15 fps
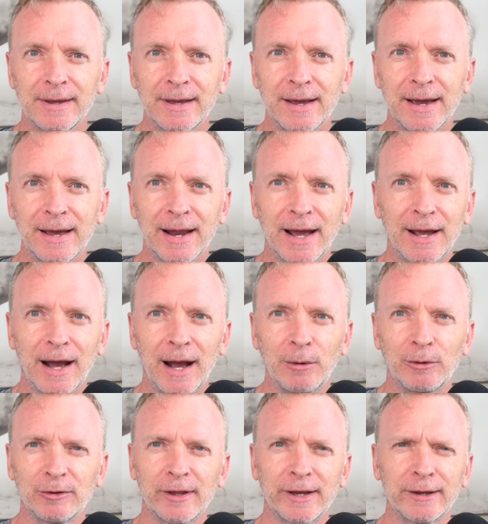And I
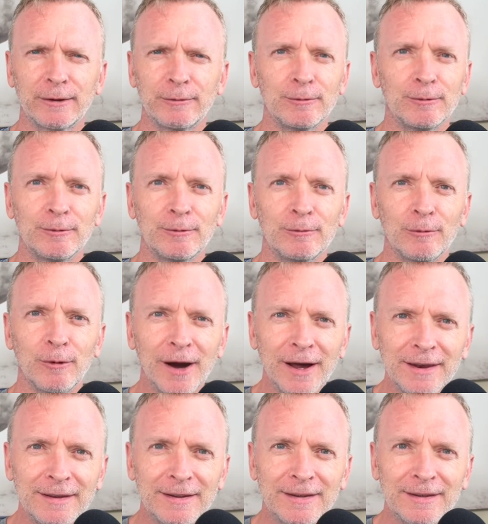was like,
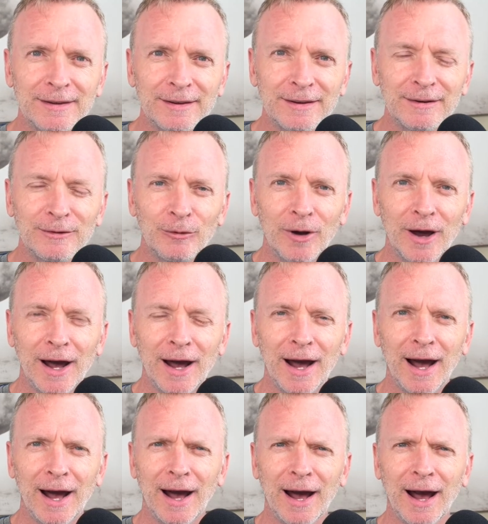what?
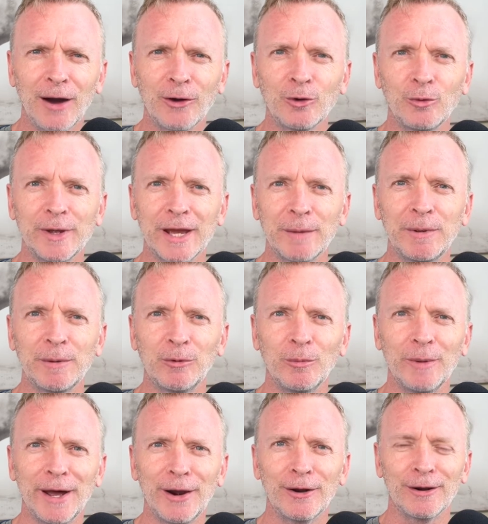Well, how do we get people
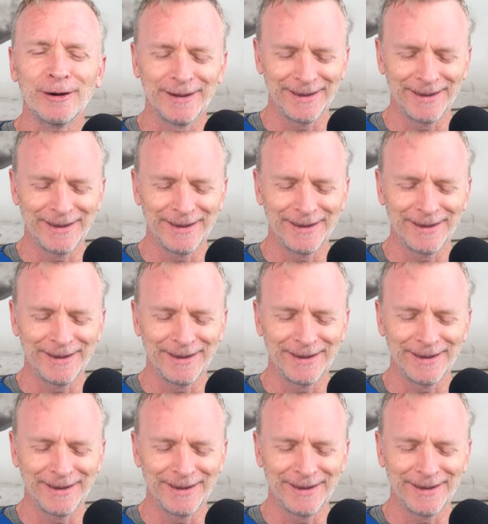better?